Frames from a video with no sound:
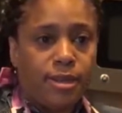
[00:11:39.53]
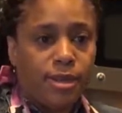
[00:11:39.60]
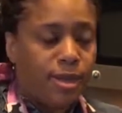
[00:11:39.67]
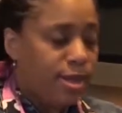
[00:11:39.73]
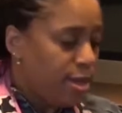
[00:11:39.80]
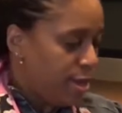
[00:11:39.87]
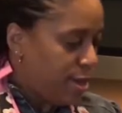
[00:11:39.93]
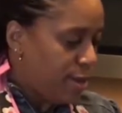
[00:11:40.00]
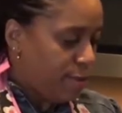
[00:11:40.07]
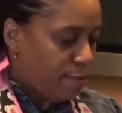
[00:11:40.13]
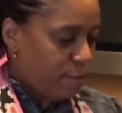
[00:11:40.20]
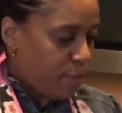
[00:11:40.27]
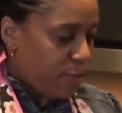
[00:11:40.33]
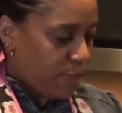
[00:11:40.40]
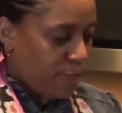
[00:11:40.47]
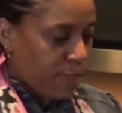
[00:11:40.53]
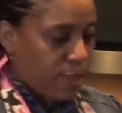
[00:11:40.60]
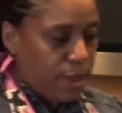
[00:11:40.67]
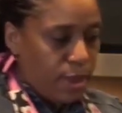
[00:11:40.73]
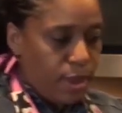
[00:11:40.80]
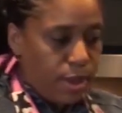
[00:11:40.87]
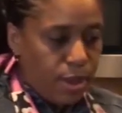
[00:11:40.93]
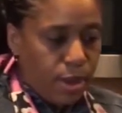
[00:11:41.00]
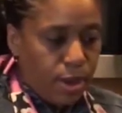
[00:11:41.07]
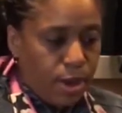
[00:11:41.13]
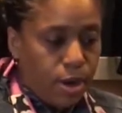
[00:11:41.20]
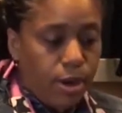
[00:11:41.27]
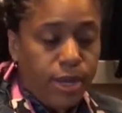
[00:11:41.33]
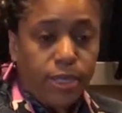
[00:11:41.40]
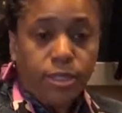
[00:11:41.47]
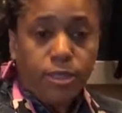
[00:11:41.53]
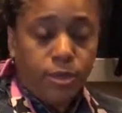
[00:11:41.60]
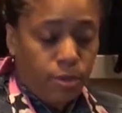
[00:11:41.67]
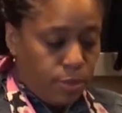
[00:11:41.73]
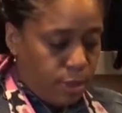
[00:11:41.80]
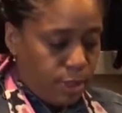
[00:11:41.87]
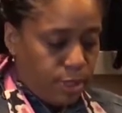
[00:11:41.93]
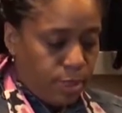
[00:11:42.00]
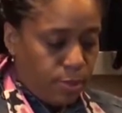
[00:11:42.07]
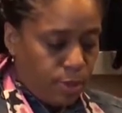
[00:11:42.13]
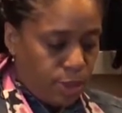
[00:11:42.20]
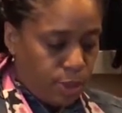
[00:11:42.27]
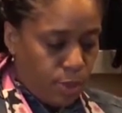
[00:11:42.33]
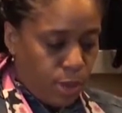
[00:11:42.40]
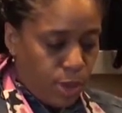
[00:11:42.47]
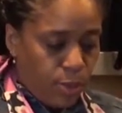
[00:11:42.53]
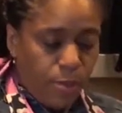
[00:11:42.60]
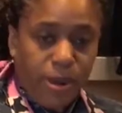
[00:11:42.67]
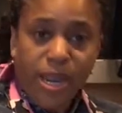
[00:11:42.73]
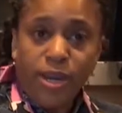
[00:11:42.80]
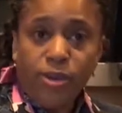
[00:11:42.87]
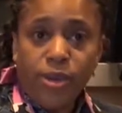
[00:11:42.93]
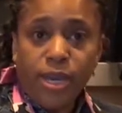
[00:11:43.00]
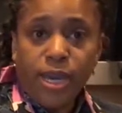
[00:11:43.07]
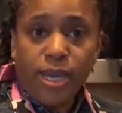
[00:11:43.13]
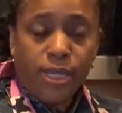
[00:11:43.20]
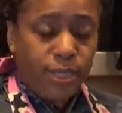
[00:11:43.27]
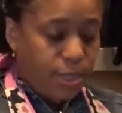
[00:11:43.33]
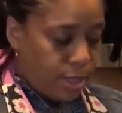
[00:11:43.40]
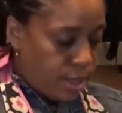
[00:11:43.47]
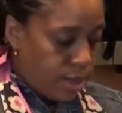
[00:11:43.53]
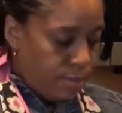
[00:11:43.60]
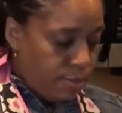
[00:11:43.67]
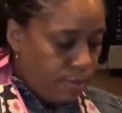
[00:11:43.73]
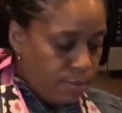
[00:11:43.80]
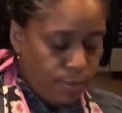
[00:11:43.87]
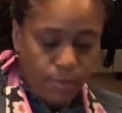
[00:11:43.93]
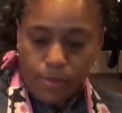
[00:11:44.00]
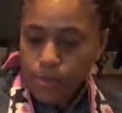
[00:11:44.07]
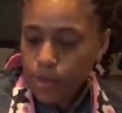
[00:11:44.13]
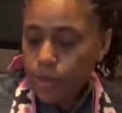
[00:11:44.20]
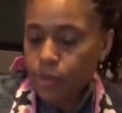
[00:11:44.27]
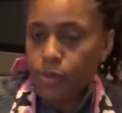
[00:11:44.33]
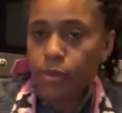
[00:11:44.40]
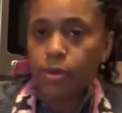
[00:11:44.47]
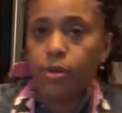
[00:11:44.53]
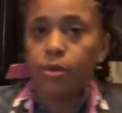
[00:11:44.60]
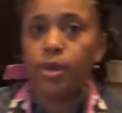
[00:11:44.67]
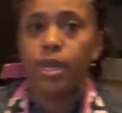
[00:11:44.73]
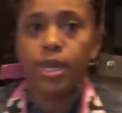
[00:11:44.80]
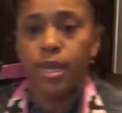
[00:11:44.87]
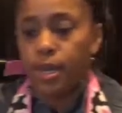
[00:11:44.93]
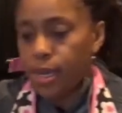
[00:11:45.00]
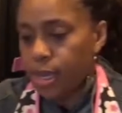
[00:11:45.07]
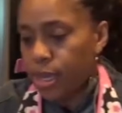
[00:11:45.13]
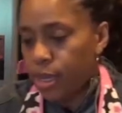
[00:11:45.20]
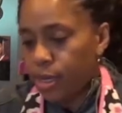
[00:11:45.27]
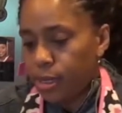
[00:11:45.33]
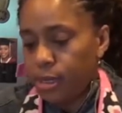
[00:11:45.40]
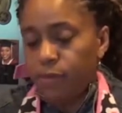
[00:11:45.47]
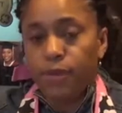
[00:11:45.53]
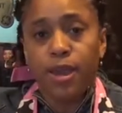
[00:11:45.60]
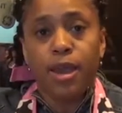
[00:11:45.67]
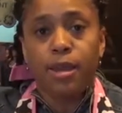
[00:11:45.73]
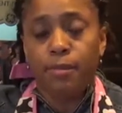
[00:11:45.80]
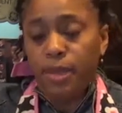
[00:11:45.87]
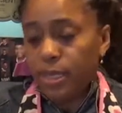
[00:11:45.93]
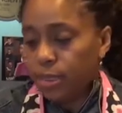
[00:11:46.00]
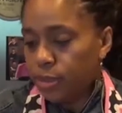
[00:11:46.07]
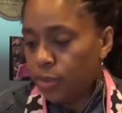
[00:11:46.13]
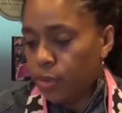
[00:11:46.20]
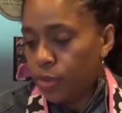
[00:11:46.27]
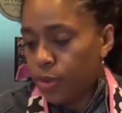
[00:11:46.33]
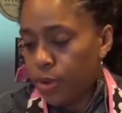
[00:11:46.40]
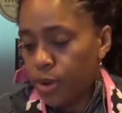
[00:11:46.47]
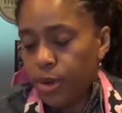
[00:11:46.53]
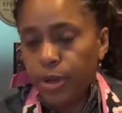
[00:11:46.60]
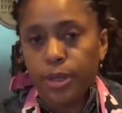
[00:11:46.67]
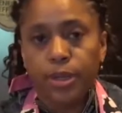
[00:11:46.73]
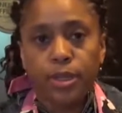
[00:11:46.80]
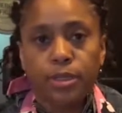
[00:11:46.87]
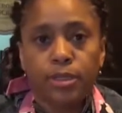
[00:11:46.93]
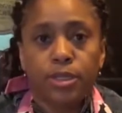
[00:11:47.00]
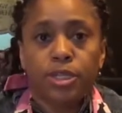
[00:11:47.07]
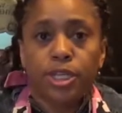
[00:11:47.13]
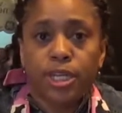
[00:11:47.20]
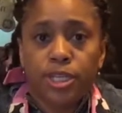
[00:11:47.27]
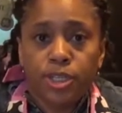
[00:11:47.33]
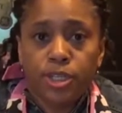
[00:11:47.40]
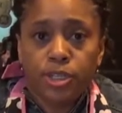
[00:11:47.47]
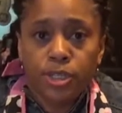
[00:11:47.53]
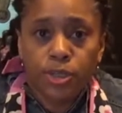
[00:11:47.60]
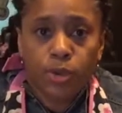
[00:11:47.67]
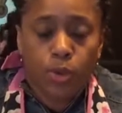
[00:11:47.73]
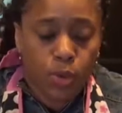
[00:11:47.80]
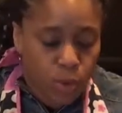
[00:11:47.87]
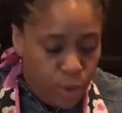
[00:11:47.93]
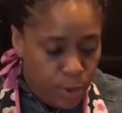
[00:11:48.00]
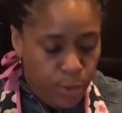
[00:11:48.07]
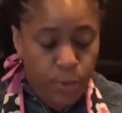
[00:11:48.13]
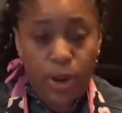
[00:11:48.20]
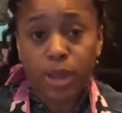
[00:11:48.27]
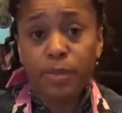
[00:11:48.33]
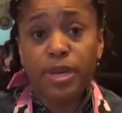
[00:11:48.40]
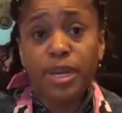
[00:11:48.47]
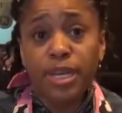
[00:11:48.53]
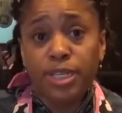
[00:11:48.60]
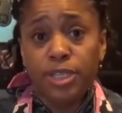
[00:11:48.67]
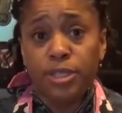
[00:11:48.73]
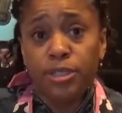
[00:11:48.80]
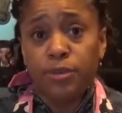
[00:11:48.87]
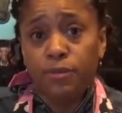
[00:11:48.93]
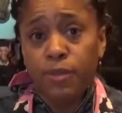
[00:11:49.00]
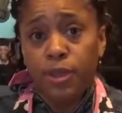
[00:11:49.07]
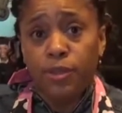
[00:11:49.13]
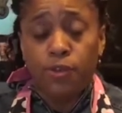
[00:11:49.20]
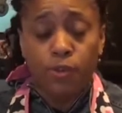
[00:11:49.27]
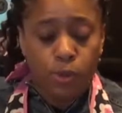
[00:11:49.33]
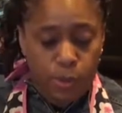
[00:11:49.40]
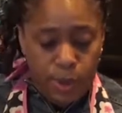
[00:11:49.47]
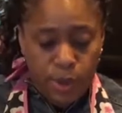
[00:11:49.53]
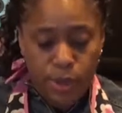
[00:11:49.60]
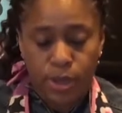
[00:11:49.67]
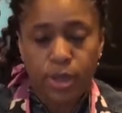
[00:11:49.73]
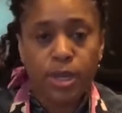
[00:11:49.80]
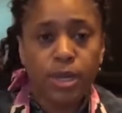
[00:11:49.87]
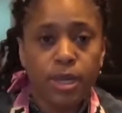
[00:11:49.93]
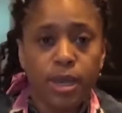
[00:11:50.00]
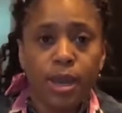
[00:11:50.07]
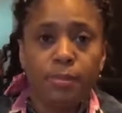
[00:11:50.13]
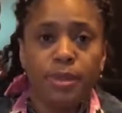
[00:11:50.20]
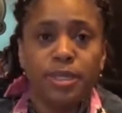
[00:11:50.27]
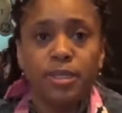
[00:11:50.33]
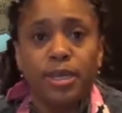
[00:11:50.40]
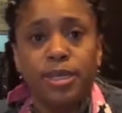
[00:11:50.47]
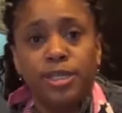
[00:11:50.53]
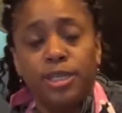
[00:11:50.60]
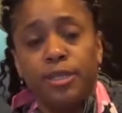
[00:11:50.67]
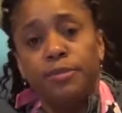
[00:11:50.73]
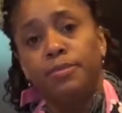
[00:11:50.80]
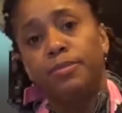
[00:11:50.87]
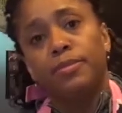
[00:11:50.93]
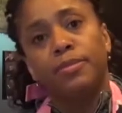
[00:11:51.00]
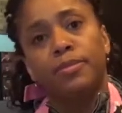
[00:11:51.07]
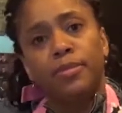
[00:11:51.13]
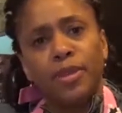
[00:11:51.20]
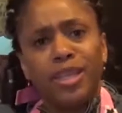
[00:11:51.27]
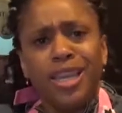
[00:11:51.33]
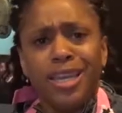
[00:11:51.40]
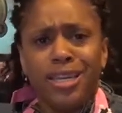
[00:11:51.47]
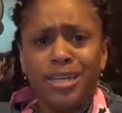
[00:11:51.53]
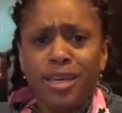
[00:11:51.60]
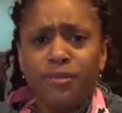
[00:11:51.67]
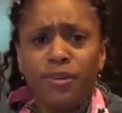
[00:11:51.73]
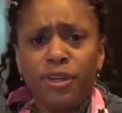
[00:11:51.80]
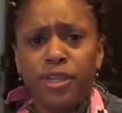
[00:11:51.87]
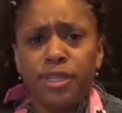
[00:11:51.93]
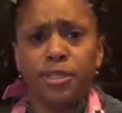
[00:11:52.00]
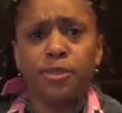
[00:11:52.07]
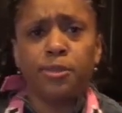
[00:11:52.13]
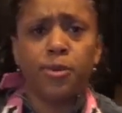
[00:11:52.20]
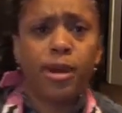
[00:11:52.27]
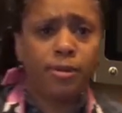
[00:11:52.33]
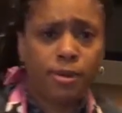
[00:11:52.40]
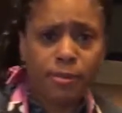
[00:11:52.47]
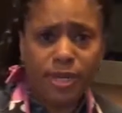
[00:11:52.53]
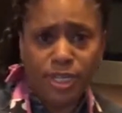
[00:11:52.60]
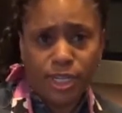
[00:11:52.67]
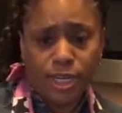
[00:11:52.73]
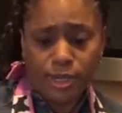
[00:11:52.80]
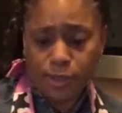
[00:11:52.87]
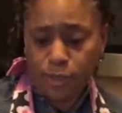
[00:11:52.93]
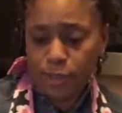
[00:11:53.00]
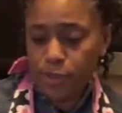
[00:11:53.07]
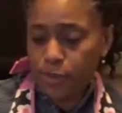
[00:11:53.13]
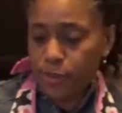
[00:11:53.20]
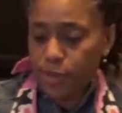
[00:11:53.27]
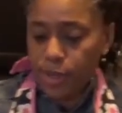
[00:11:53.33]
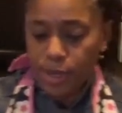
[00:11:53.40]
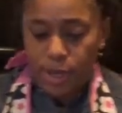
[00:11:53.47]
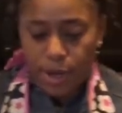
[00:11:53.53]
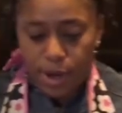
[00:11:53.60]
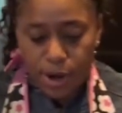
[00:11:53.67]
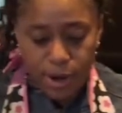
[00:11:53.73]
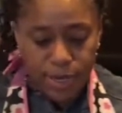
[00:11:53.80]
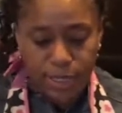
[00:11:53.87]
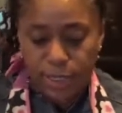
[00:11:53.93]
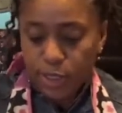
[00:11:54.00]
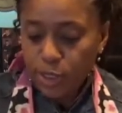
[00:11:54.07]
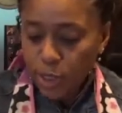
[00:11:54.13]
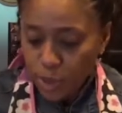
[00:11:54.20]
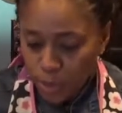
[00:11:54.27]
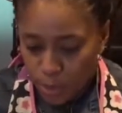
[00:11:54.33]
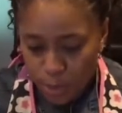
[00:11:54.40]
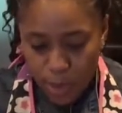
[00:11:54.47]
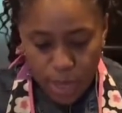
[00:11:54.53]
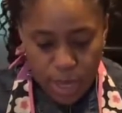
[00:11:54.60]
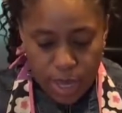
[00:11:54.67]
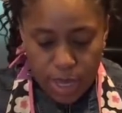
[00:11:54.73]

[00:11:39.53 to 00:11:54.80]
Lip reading: okay. Alright, so I just want to remind you guys, go ahead and leave comments or suggestions or recommendations of things you want me to cook in the comment section. And definitely subscribe to my channel too. Alright, so